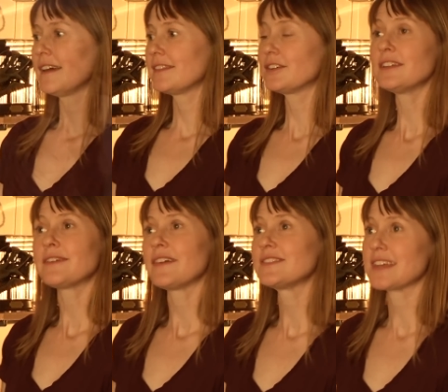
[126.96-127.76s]

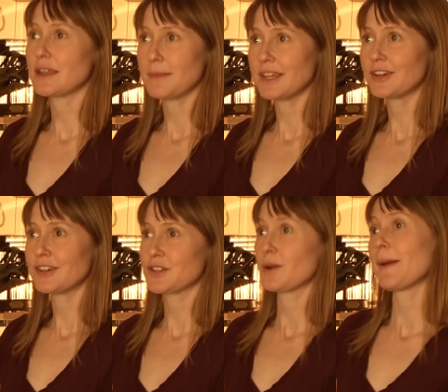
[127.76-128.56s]
35
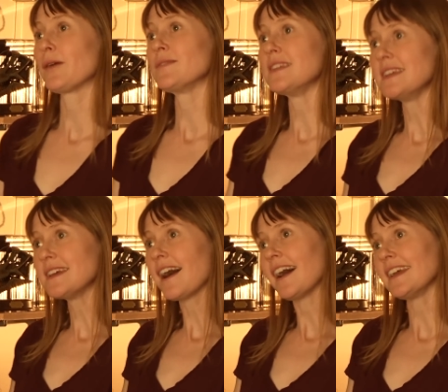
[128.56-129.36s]
centimeters or about knee
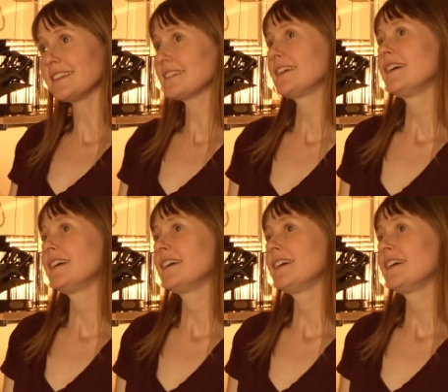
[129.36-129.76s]
height